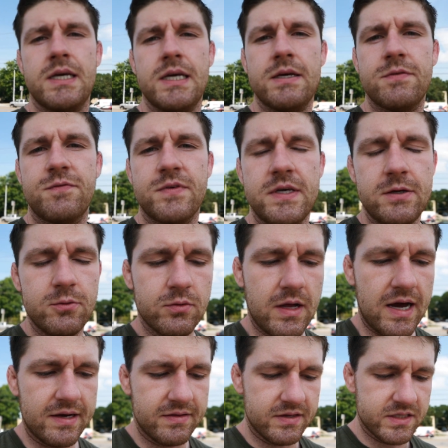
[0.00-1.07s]
If you
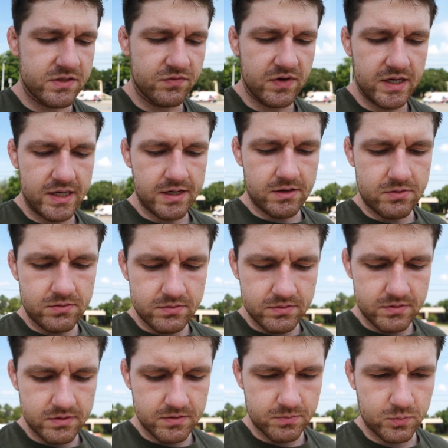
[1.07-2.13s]
like this video,
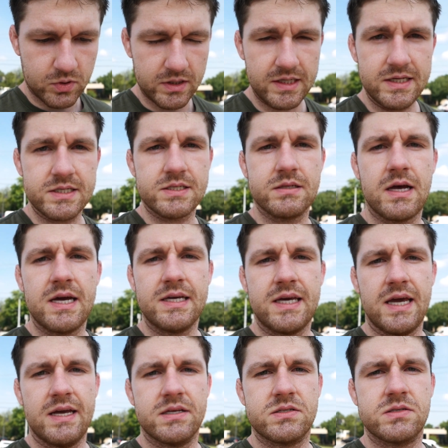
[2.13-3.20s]
please like
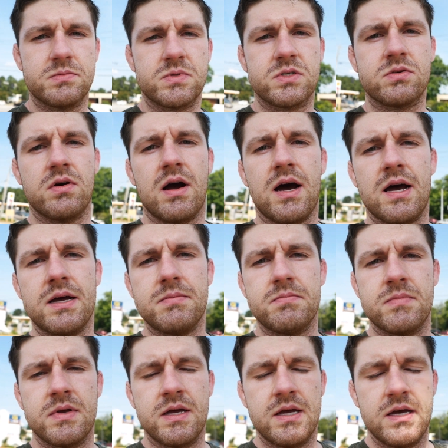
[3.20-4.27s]
and subscribe.
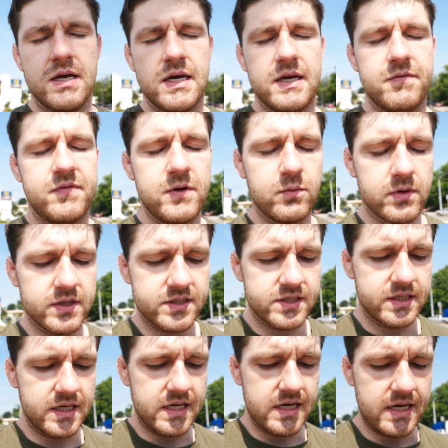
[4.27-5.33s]
If you want to
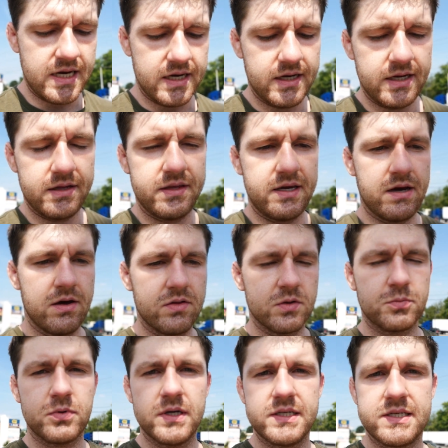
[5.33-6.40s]
see any of the other
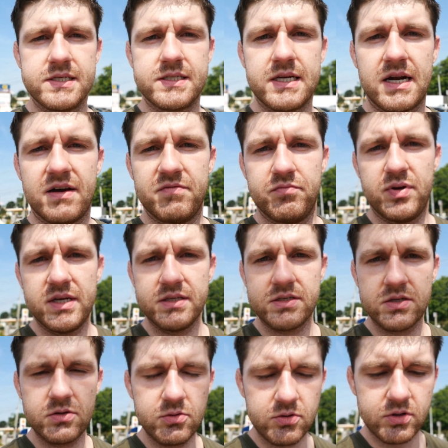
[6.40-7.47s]
places that I've been
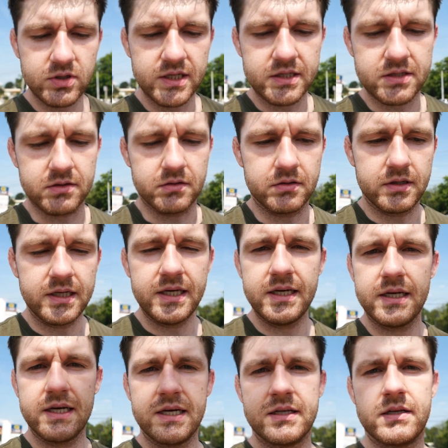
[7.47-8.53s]
to, click the link
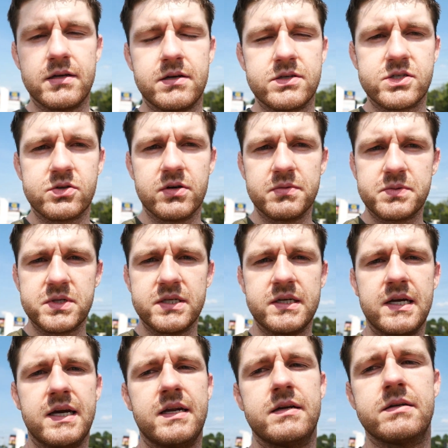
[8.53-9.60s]
in the description
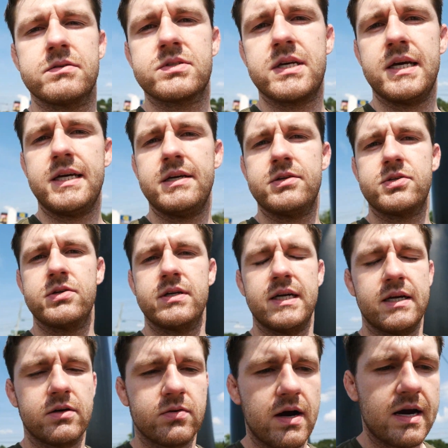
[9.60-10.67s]
and it'll take you to an
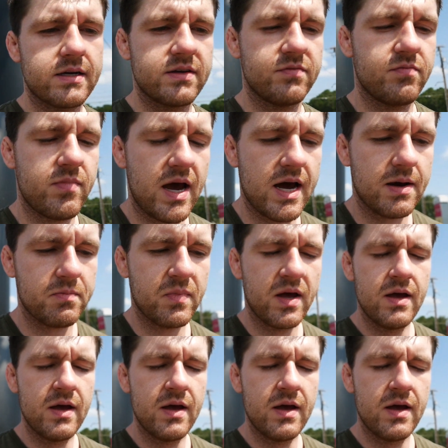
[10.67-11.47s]
interactive map.